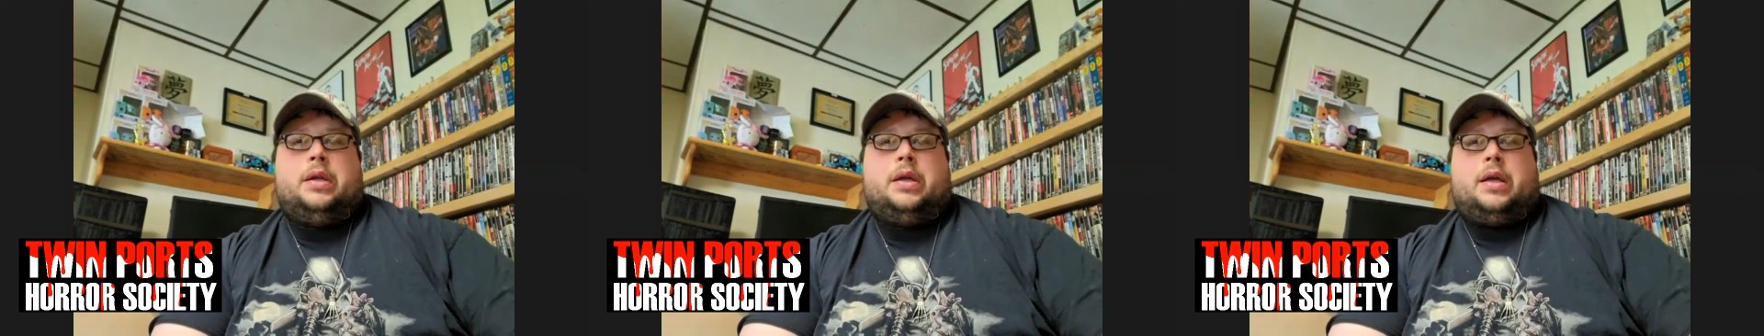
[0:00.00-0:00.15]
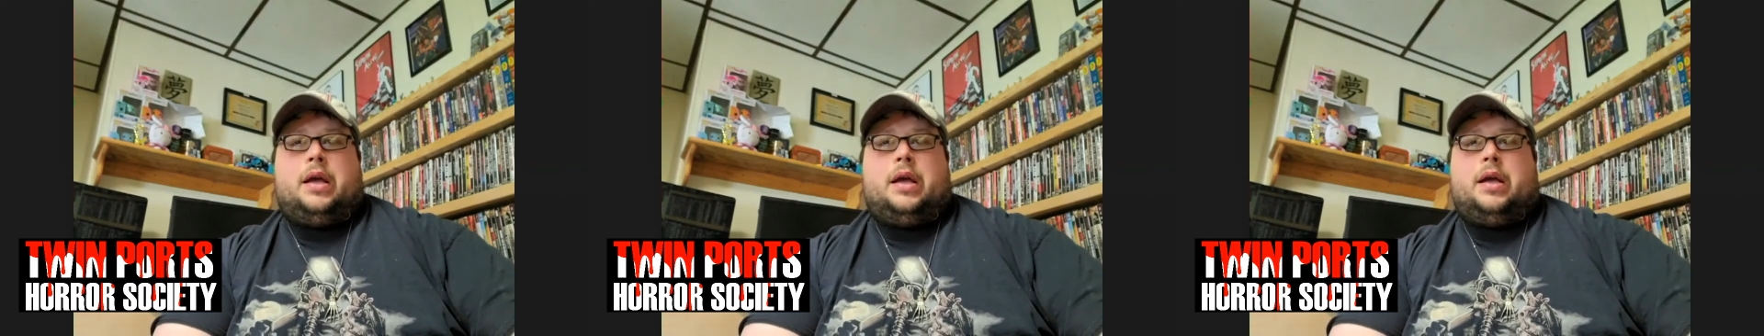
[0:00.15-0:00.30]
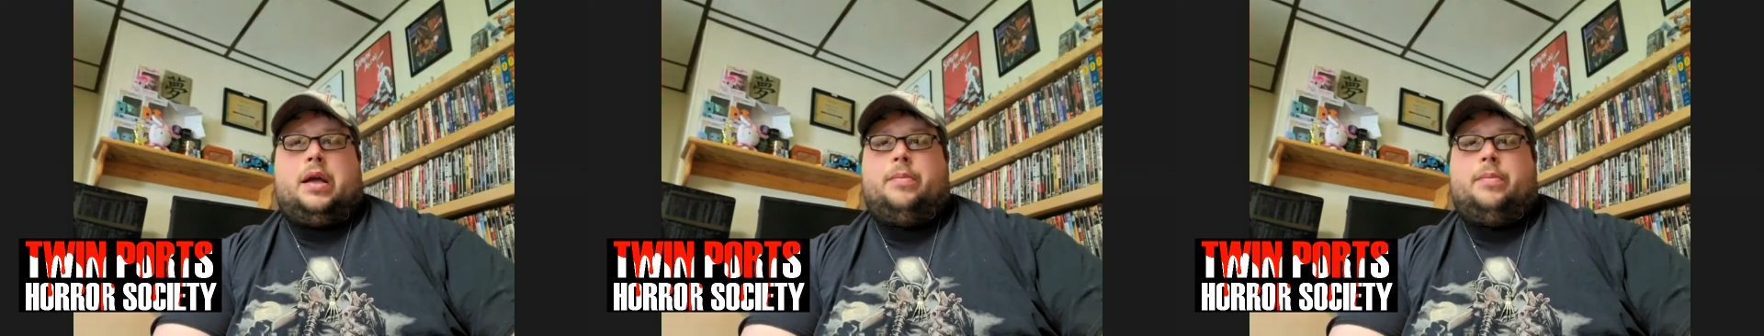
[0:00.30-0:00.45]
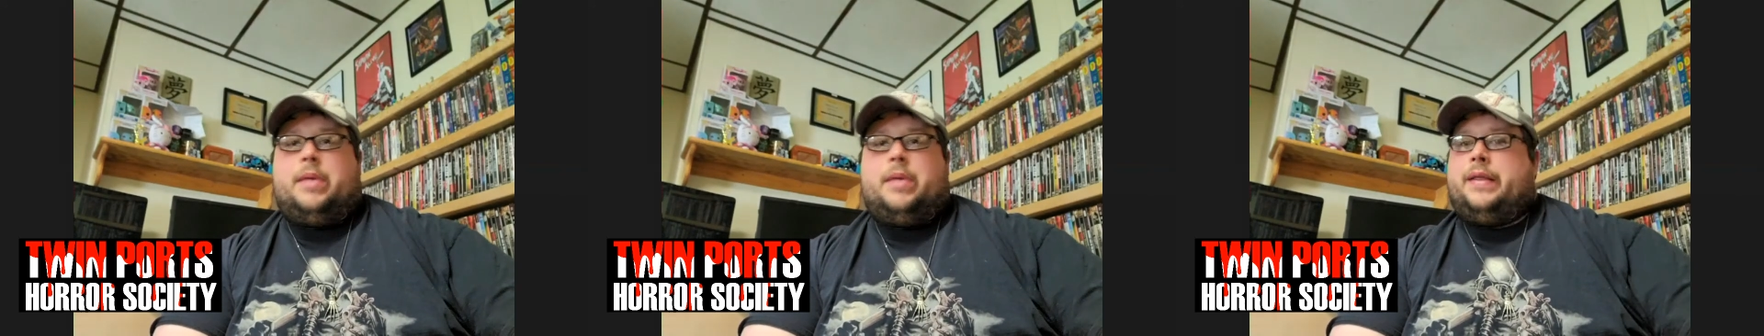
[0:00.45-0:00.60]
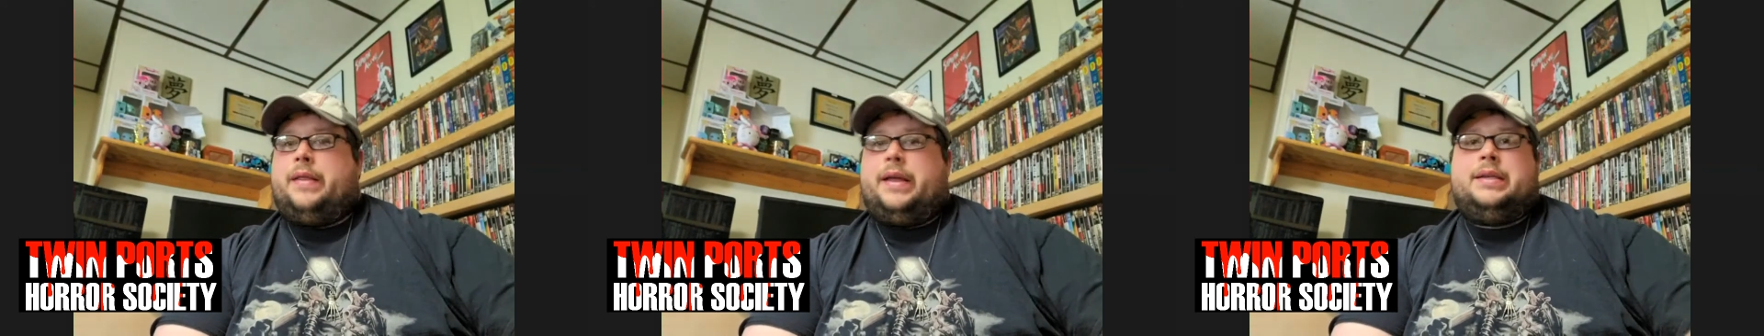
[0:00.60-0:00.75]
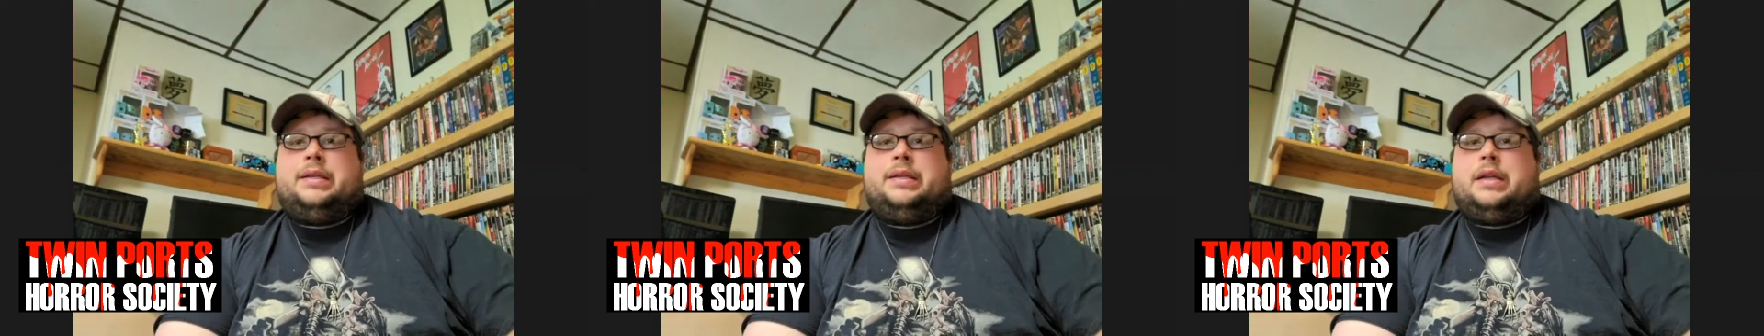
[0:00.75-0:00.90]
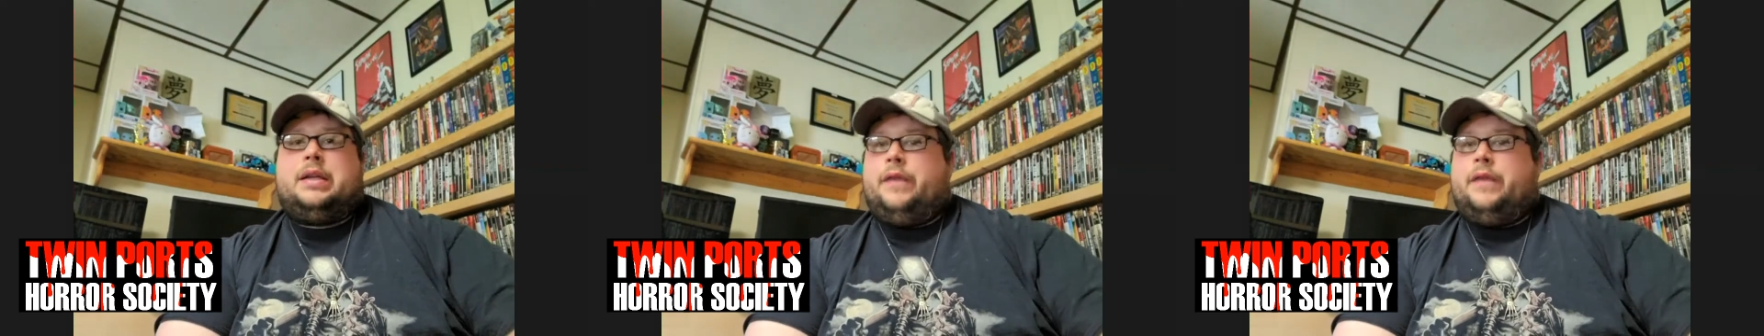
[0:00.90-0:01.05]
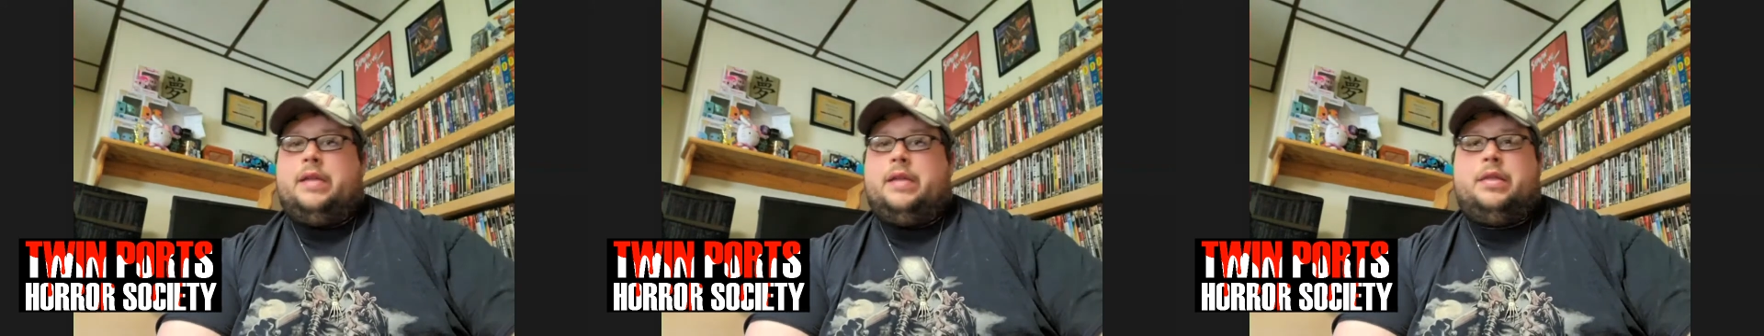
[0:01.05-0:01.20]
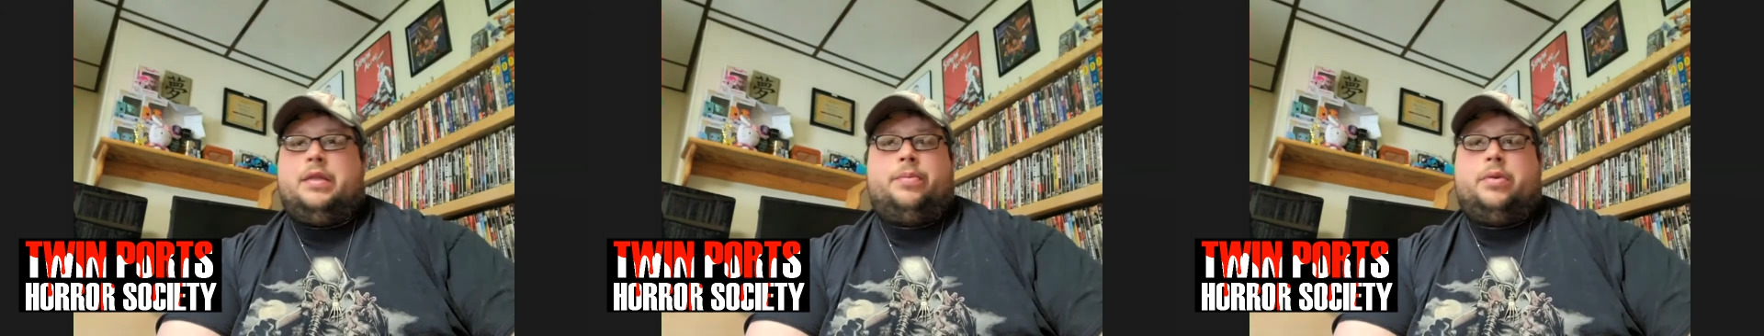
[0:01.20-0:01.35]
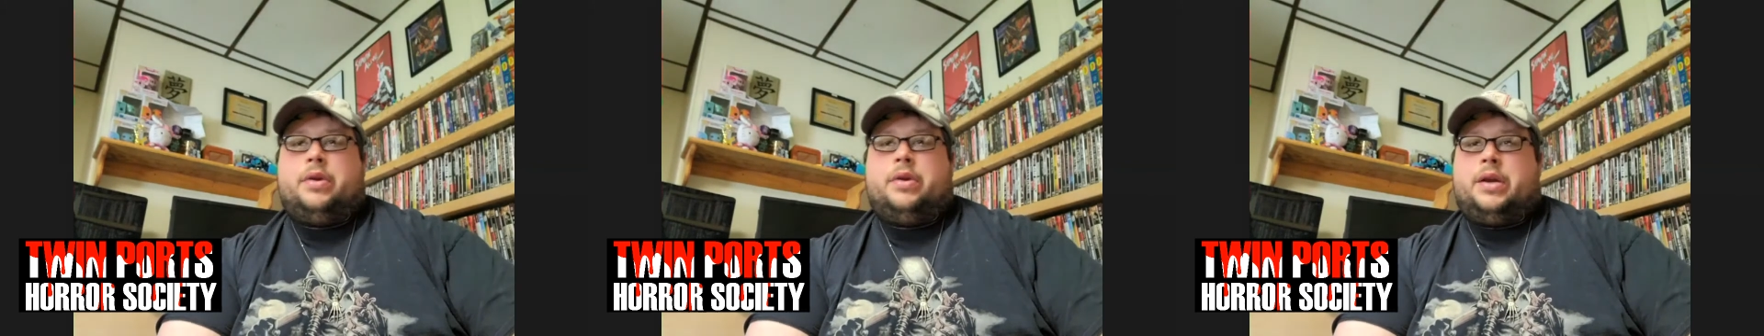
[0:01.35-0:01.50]
I like stuff in
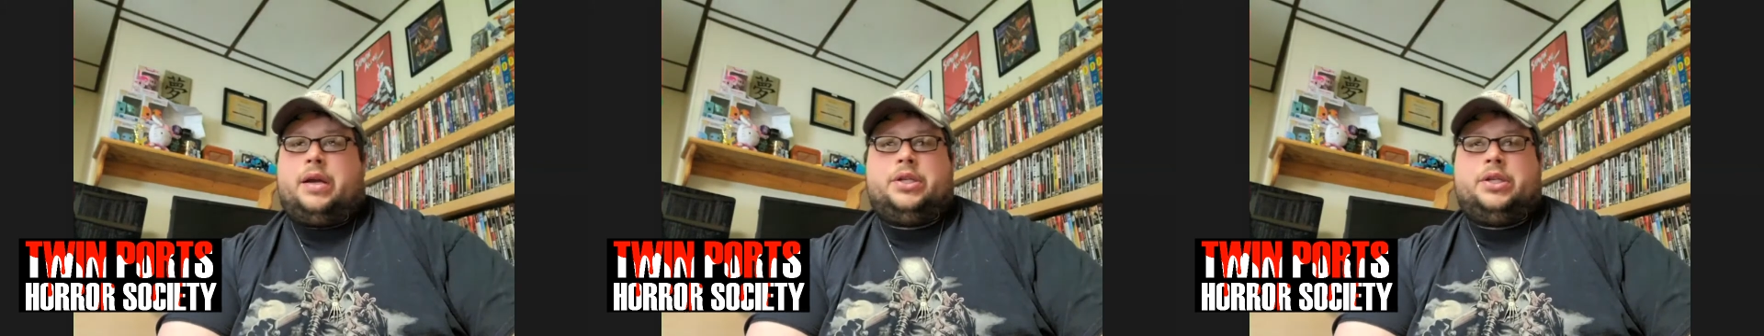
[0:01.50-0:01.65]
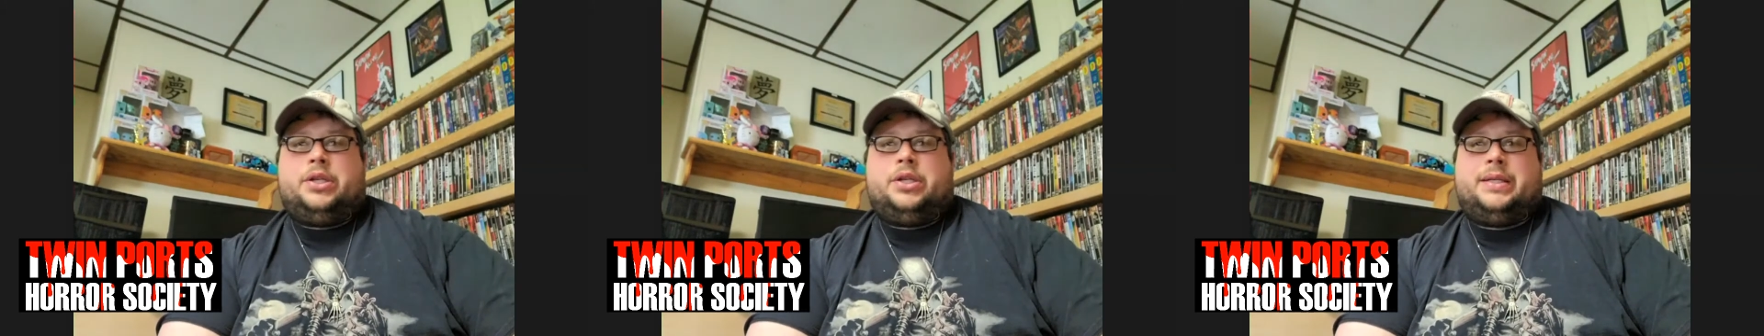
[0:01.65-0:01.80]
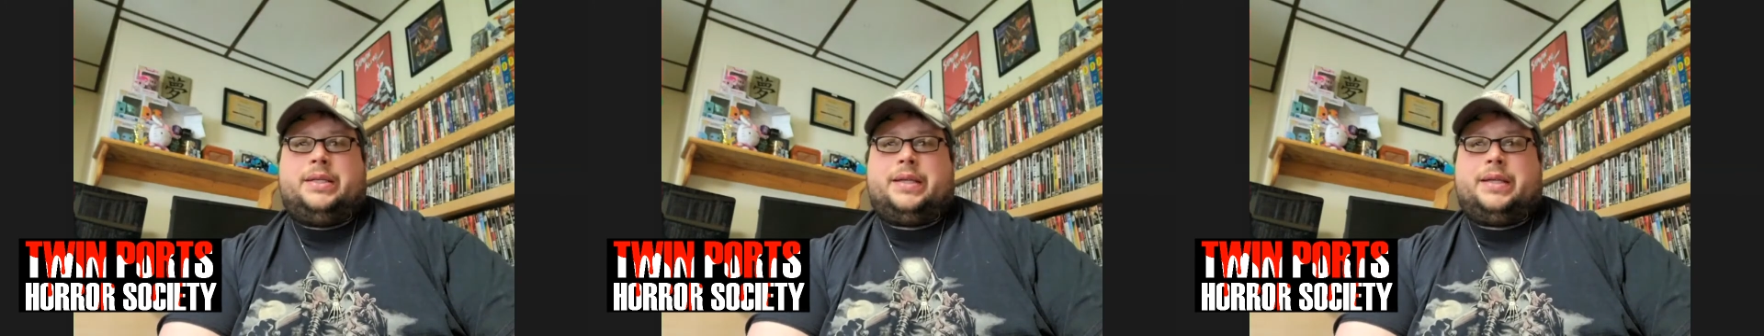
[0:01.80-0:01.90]
the production